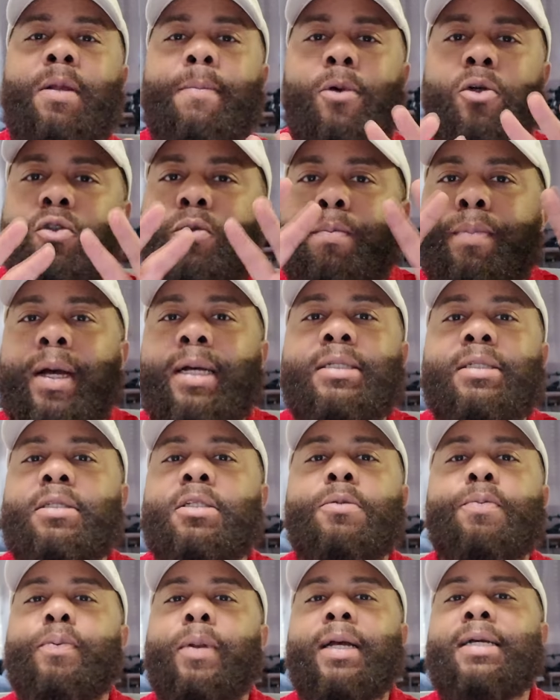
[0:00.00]
the most
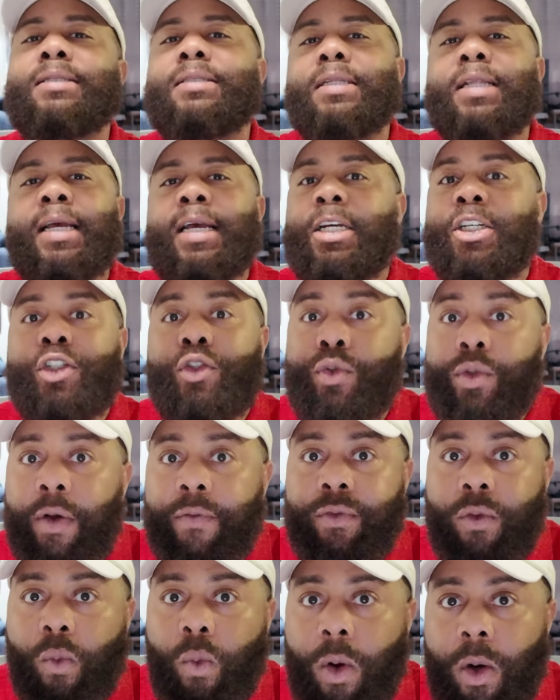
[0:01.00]
bestest place in the history
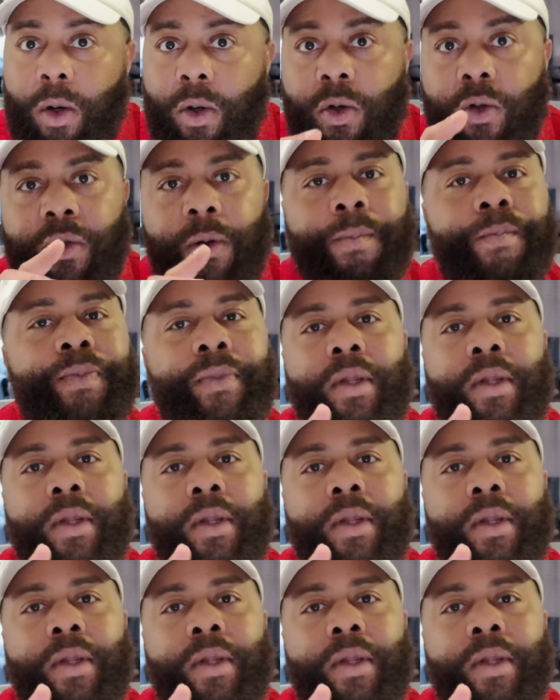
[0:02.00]
of the world.